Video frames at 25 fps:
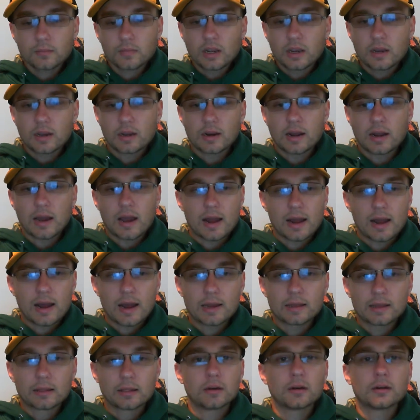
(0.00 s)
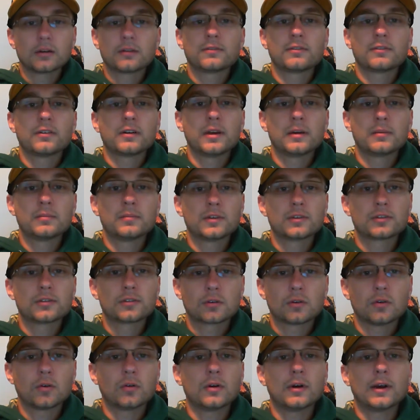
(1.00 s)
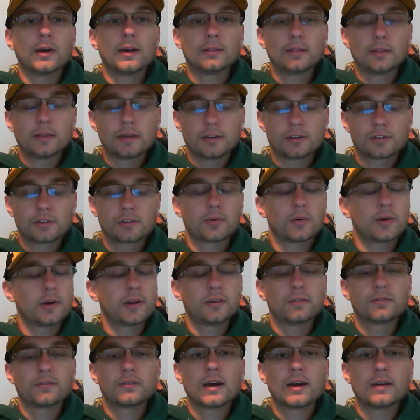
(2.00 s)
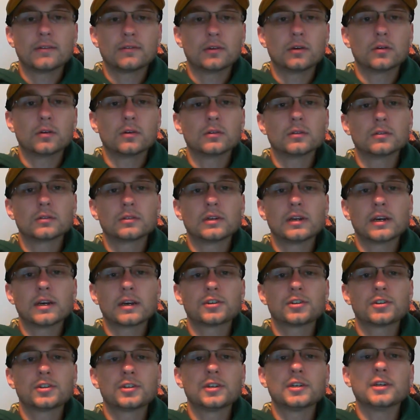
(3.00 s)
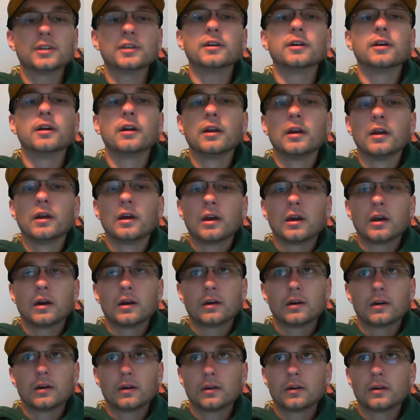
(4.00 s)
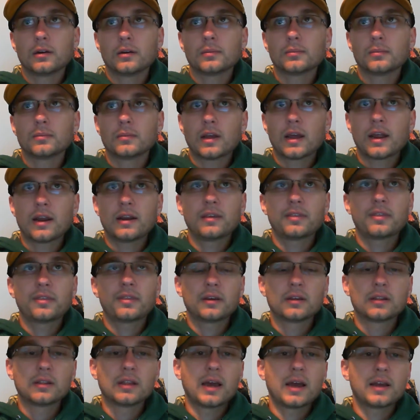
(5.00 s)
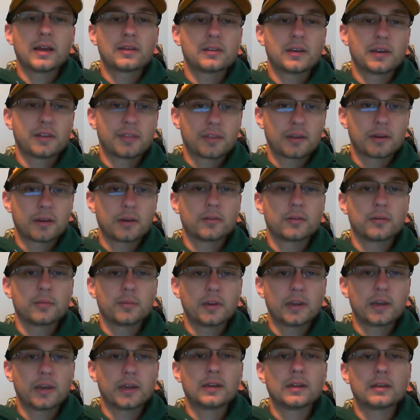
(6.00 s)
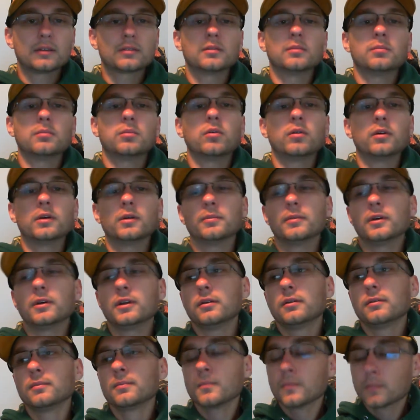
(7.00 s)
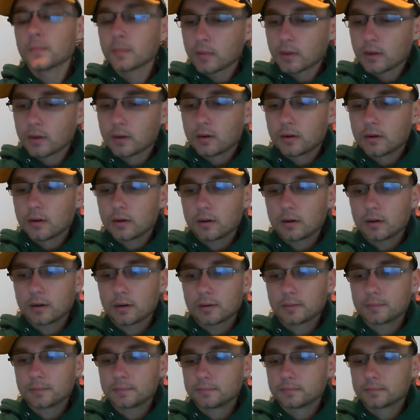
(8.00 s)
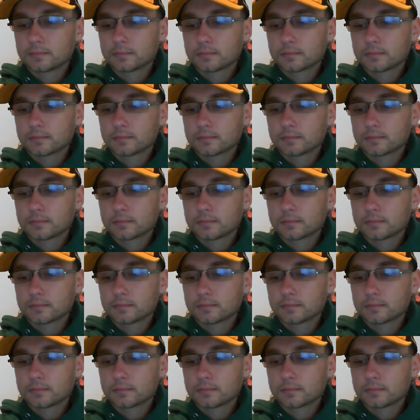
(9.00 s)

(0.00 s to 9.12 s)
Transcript: and I look for him to score at least twenty-five goals next year. Um, anything less, I think, would be a disappointment. Um,